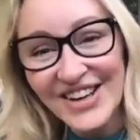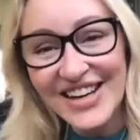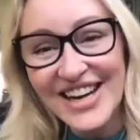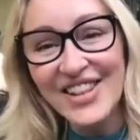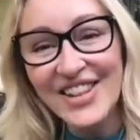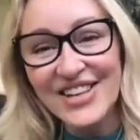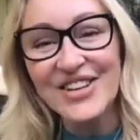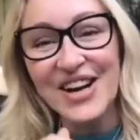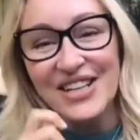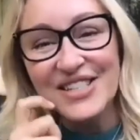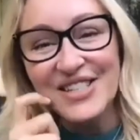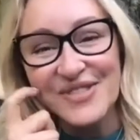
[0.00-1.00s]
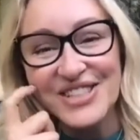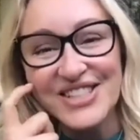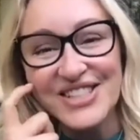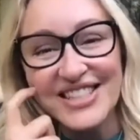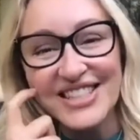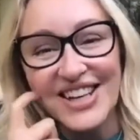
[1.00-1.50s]
And now the new
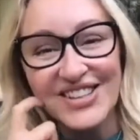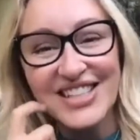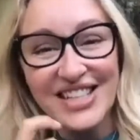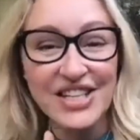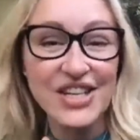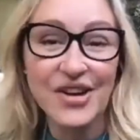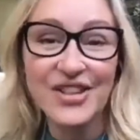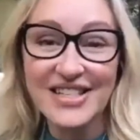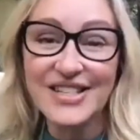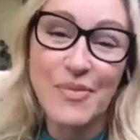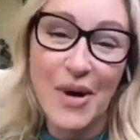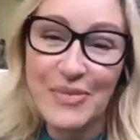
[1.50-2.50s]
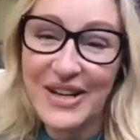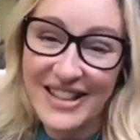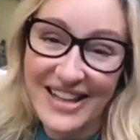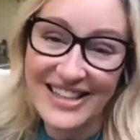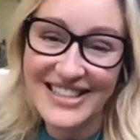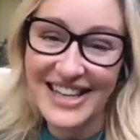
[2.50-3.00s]
customers are, you know, they still pop in and
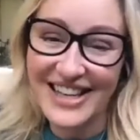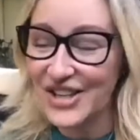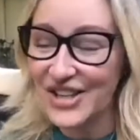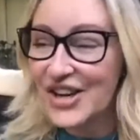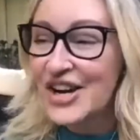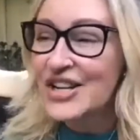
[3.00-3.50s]
they tell that joke.